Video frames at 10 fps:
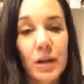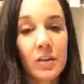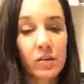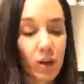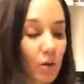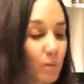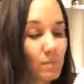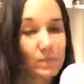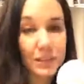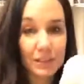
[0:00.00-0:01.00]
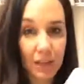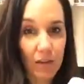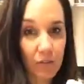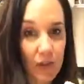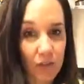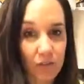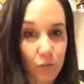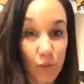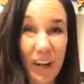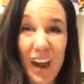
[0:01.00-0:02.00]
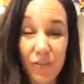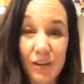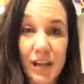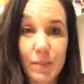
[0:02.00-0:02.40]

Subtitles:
So love this for every day,